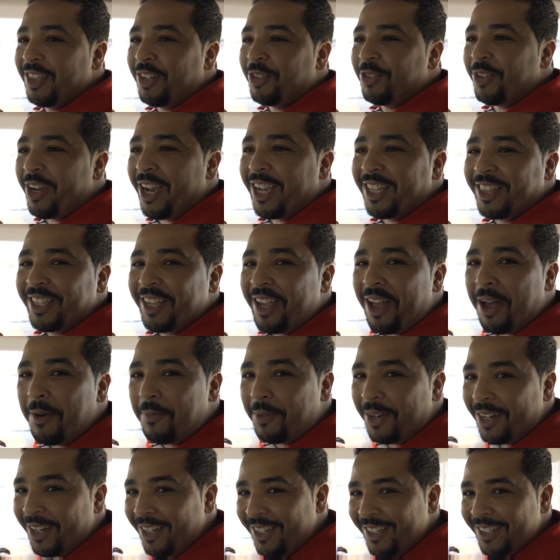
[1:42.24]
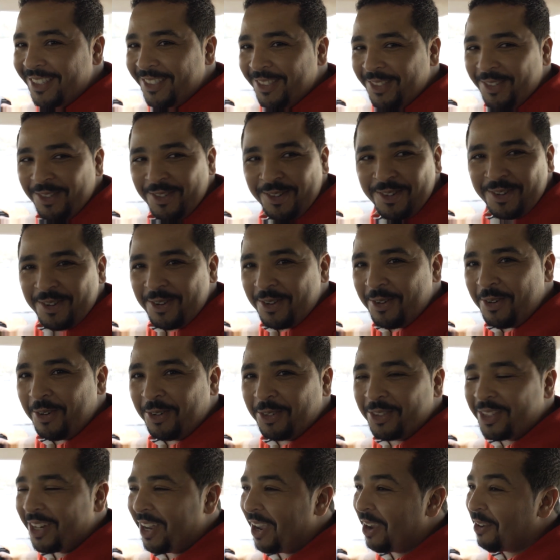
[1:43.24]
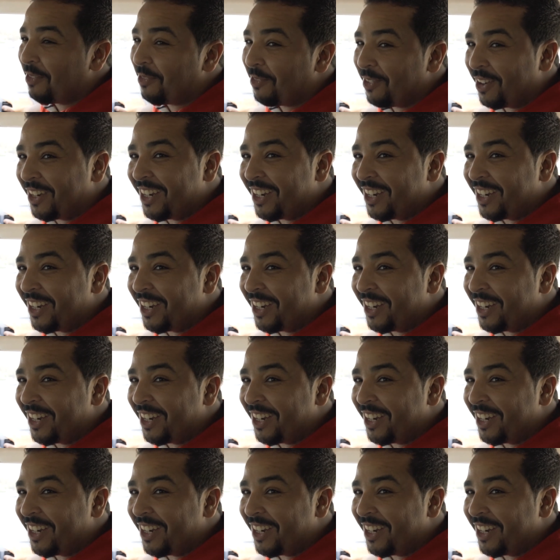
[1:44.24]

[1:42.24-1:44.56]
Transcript: either ride camel or drive